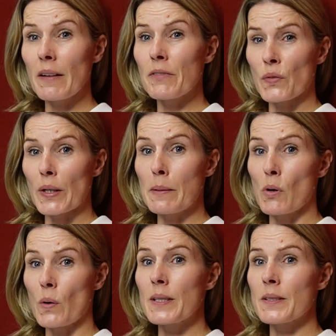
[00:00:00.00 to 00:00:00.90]
I have 3
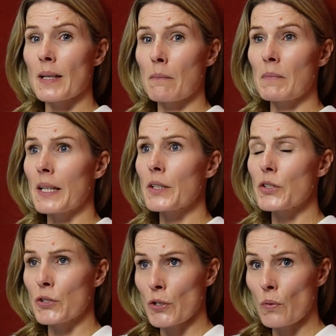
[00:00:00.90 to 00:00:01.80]
boys and I'm like,
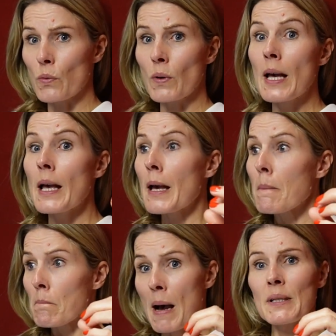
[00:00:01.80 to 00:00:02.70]
no,
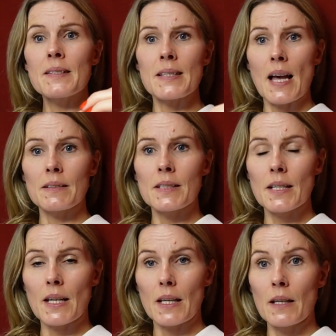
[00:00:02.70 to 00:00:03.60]
mommy's sad
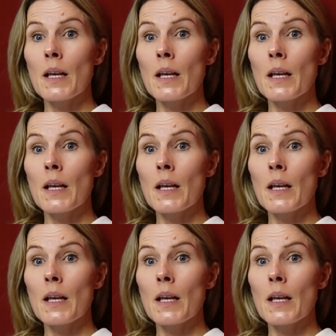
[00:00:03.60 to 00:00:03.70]
today.